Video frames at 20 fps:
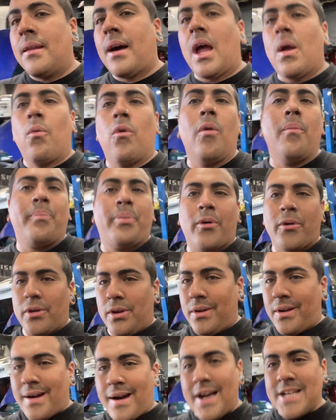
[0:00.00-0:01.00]
I won't bore
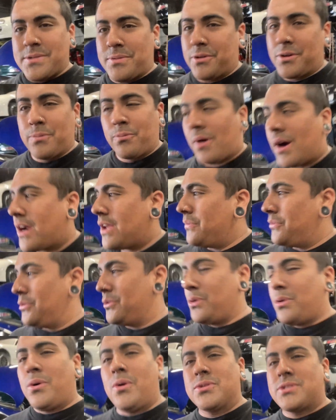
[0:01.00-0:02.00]
you guys with walking through
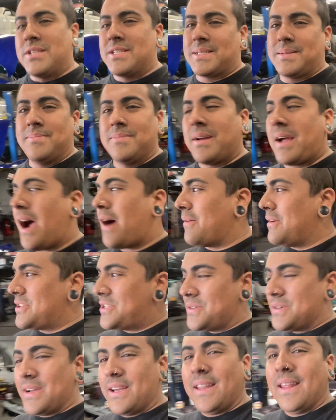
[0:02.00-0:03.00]
the whole system of how we
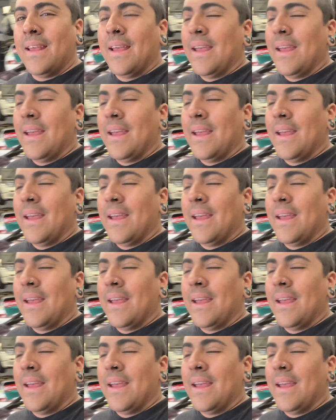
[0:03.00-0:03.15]
do it,